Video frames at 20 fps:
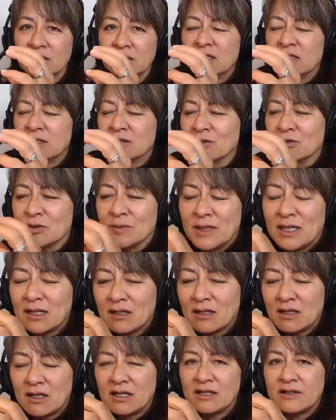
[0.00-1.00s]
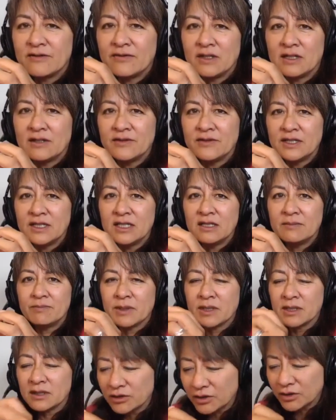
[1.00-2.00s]
there's not a lot of love in it,
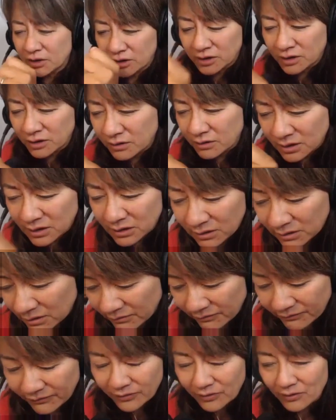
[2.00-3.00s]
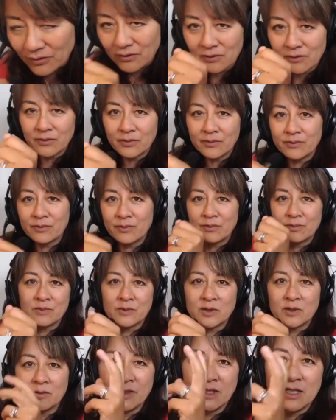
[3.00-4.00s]
but I'll just do it for
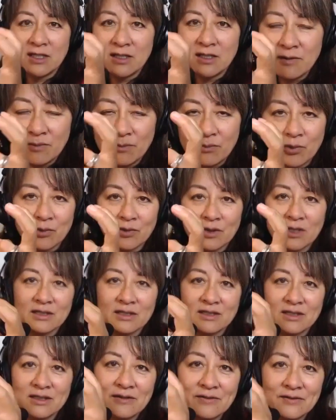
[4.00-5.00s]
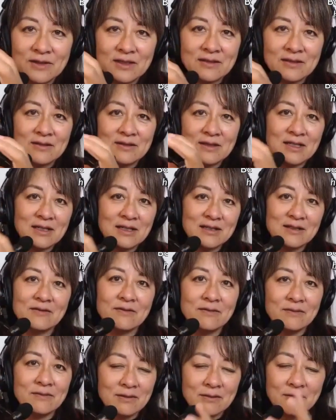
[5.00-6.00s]
to be productive and
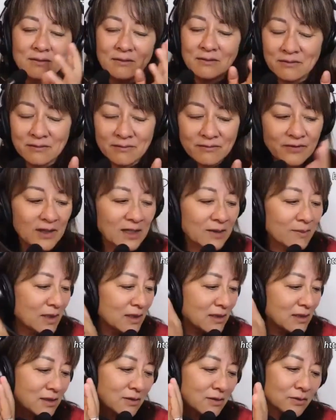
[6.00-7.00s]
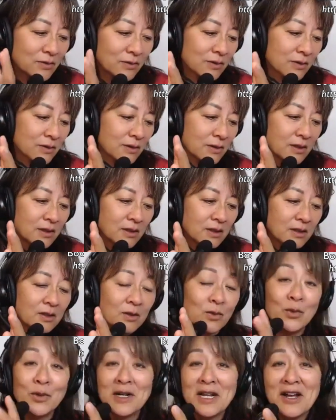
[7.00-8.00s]
famous or
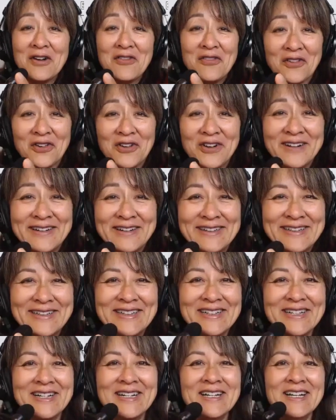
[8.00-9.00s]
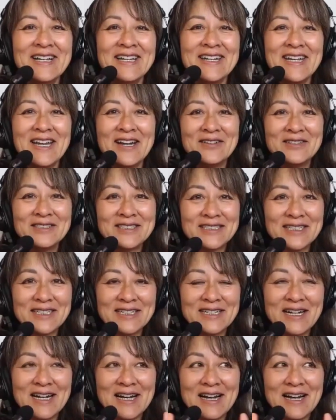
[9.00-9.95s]
whatever. Now it's like,